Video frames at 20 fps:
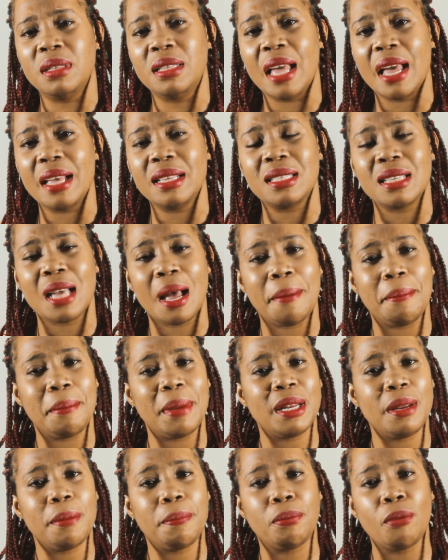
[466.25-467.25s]
deaths and
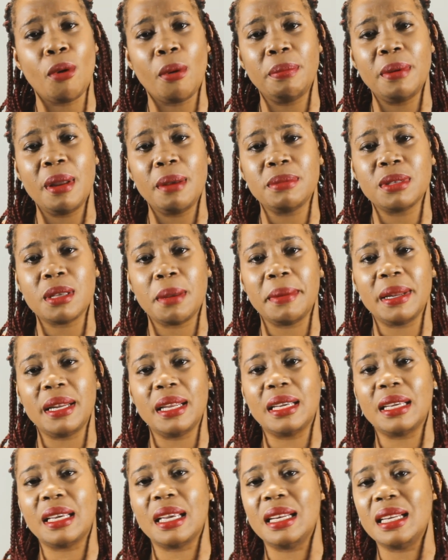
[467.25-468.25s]
many problems and
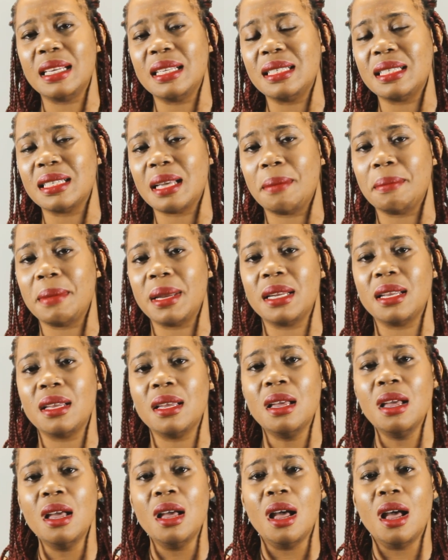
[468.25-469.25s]
many killings and
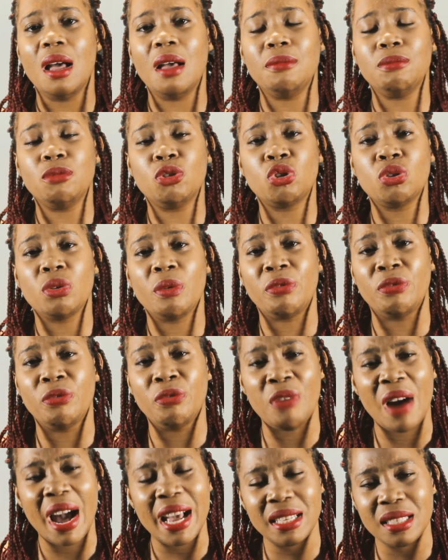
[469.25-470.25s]
many
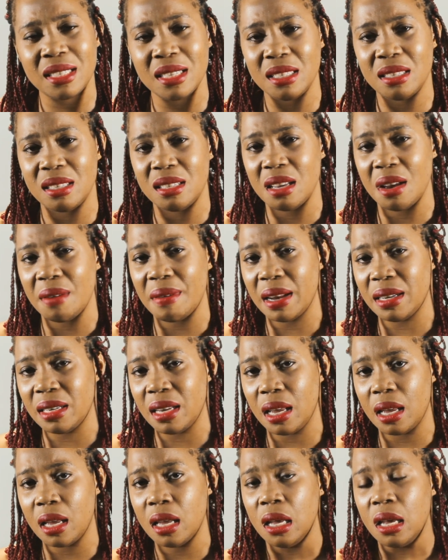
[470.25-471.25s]
vices here and
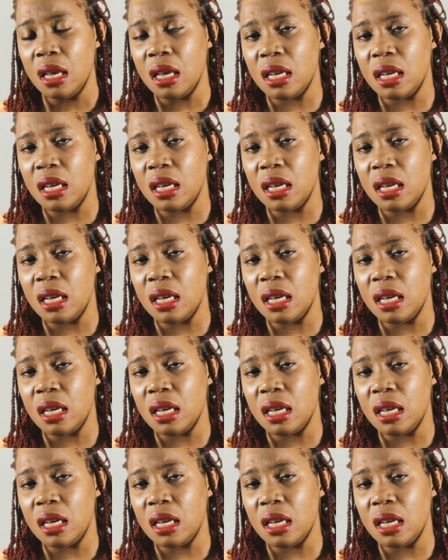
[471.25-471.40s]
there,